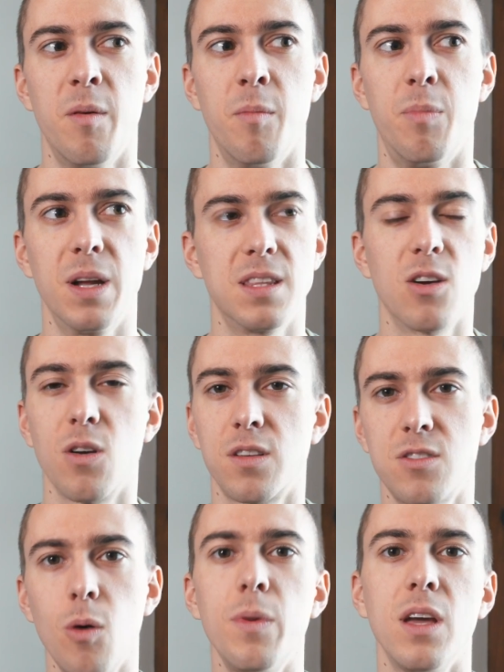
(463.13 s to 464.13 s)
but there are
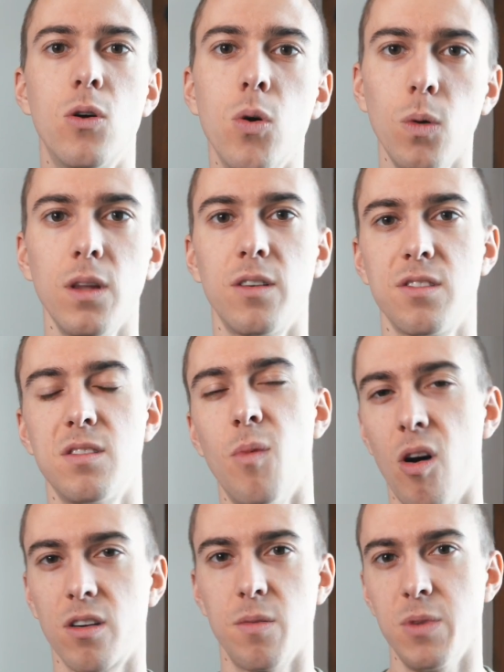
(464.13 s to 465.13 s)
so many cool little
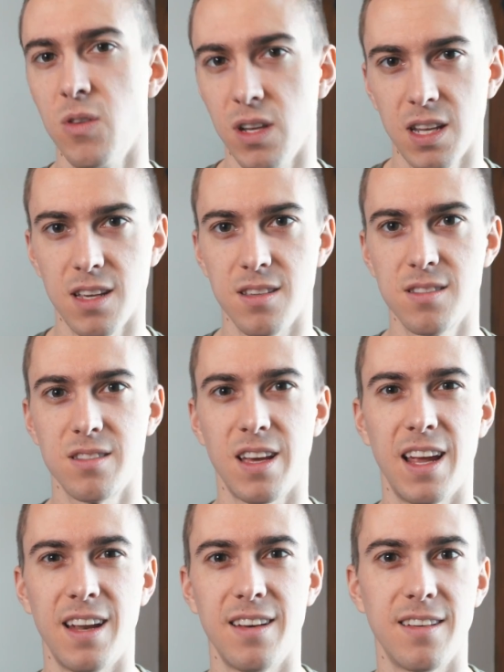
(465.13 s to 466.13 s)
small communities,
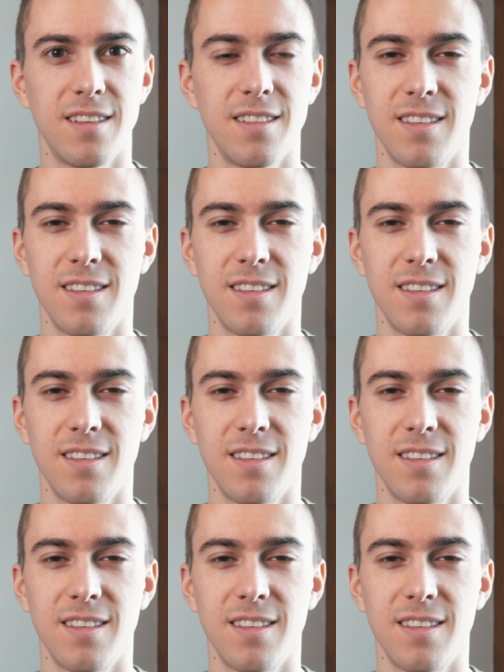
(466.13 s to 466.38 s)
and